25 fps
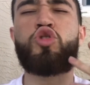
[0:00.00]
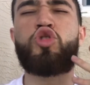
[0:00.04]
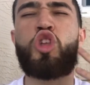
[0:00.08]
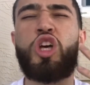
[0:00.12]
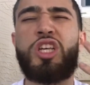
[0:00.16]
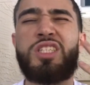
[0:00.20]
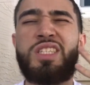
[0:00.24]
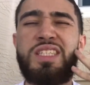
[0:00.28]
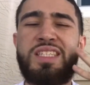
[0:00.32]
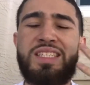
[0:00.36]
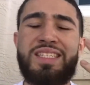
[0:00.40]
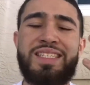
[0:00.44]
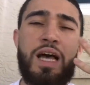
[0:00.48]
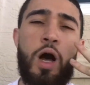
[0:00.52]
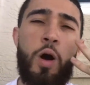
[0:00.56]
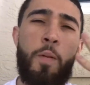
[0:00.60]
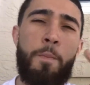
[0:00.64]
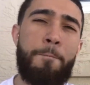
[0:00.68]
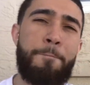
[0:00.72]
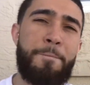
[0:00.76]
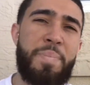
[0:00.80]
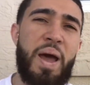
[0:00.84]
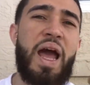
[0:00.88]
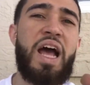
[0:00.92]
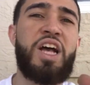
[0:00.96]
Does he
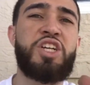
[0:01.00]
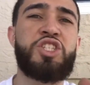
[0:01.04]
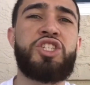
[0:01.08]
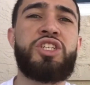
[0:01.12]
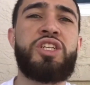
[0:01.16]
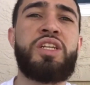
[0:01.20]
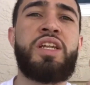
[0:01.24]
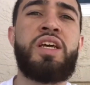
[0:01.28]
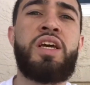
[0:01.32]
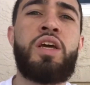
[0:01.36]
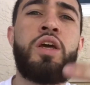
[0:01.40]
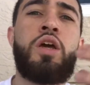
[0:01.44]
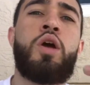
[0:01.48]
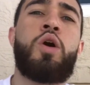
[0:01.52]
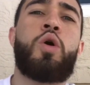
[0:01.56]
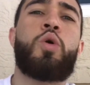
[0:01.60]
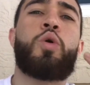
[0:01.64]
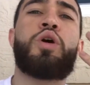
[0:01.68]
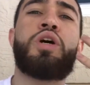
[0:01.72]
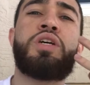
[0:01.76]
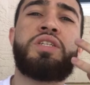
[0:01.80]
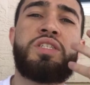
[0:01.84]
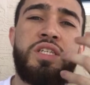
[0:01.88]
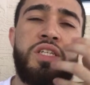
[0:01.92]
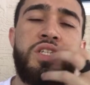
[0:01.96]
sound passionate,
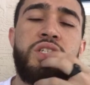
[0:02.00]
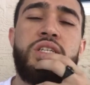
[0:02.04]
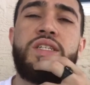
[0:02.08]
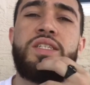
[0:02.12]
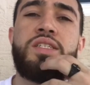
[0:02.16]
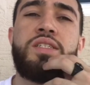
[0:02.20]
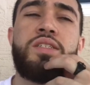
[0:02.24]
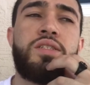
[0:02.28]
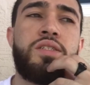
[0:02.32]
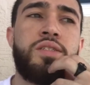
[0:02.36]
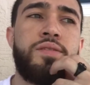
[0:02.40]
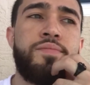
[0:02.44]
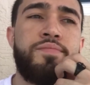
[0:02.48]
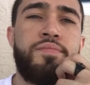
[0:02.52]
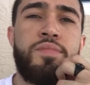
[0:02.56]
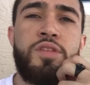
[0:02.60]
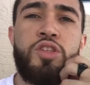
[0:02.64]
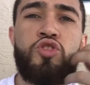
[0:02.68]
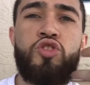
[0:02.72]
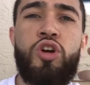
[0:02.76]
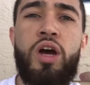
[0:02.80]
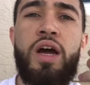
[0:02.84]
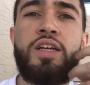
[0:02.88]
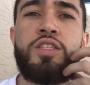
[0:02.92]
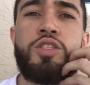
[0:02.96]
or is he just
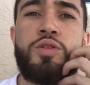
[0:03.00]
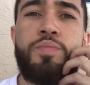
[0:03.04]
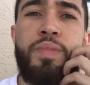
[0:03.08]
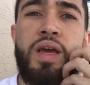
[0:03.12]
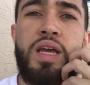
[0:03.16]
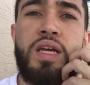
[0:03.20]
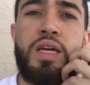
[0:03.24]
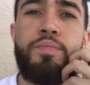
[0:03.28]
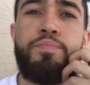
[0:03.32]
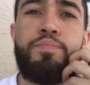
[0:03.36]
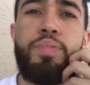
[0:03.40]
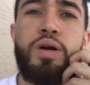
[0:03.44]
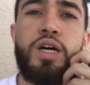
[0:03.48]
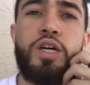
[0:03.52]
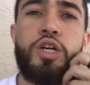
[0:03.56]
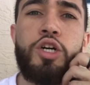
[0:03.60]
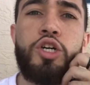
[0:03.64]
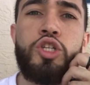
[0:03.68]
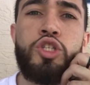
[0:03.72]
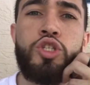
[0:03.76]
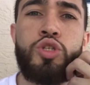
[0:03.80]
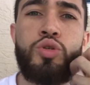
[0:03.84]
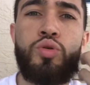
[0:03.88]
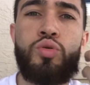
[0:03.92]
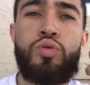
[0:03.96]
trying to make a buck or
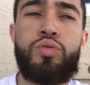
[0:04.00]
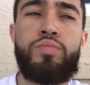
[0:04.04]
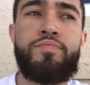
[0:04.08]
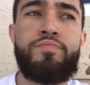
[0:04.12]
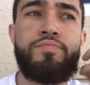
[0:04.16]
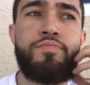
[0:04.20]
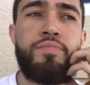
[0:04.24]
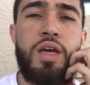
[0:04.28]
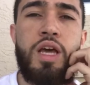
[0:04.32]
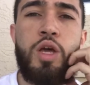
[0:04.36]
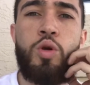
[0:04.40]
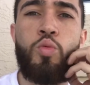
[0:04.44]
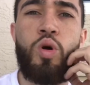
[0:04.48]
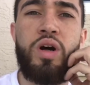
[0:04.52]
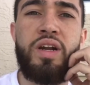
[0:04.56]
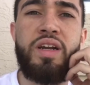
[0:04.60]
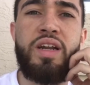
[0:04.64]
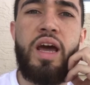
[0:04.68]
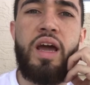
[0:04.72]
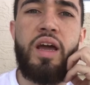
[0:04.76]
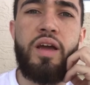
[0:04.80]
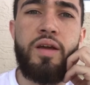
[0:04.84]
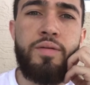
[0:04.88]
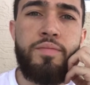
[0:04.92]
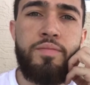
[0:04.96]
two in one
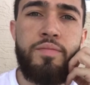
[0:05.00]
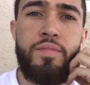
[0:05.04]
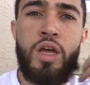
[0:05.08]
day?